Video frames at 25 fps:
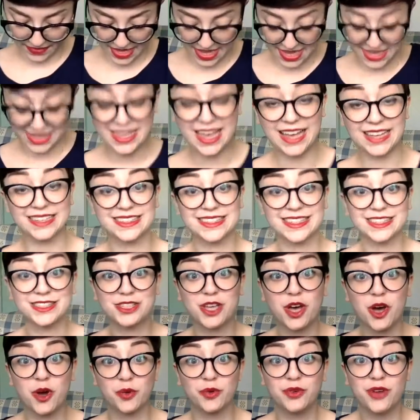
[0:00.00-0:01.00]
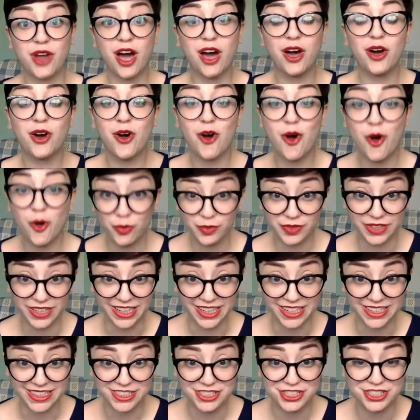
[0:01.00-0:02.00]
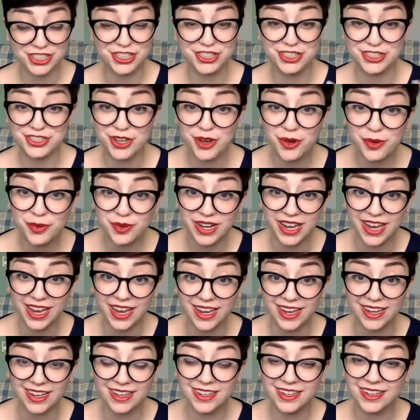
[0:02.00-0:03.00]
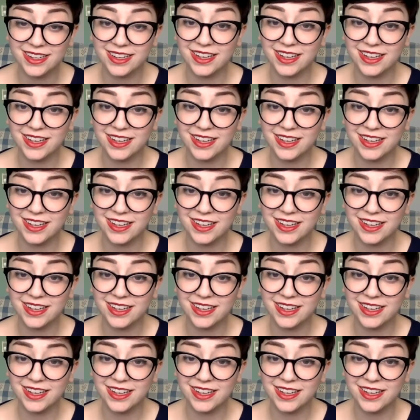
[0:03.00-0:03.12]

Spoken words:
Yes, so not only does she donate